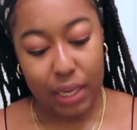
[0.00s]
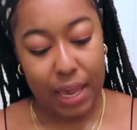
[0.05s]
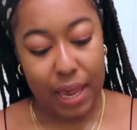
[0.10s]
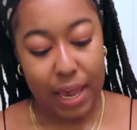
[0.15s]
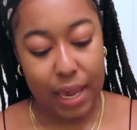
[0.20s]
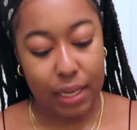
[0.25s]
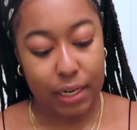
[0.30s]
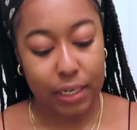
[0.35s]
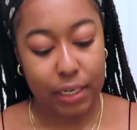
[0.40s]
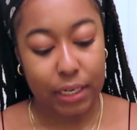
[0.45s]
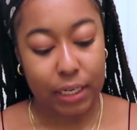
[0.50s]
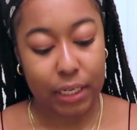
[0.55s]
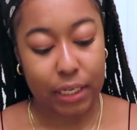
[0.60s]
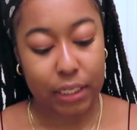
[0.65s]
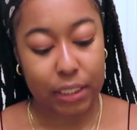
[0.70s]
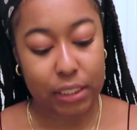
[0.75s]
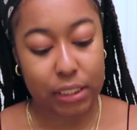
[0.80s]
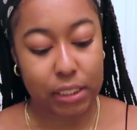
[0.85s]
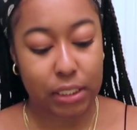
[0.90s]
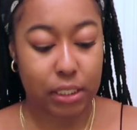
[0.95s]
And
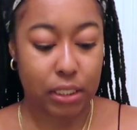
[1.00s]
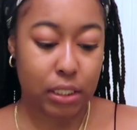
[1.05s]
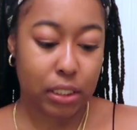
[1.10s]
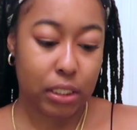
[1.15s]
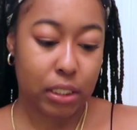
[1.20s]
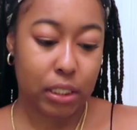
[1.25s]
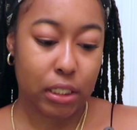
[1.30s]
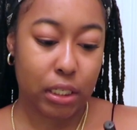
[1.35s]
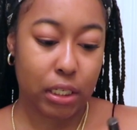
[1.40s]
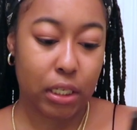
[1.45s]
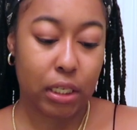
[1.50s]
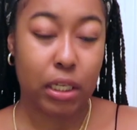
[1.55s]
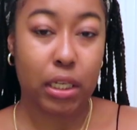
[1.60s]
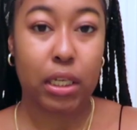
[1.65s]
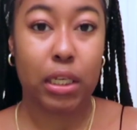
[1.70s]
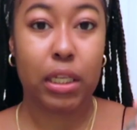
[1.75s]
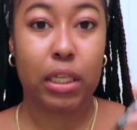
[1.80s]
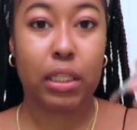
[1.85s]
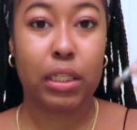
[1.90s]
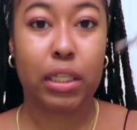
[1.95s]
NYX,
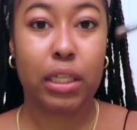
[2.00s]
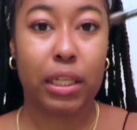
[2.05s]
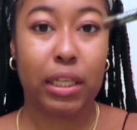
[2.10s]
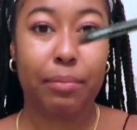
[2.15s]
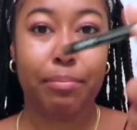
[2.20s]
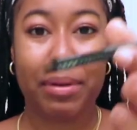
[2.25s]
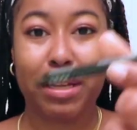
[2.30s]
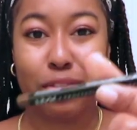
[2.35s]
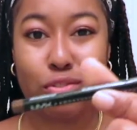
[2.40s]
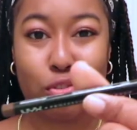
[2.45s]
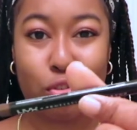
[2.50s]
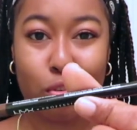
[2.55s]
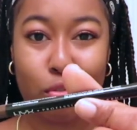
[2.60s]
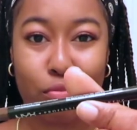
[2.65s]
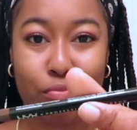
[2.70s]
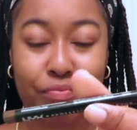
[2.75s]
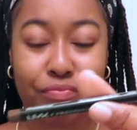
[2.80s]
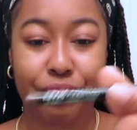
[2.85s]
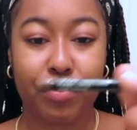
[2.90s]
the lip pencil.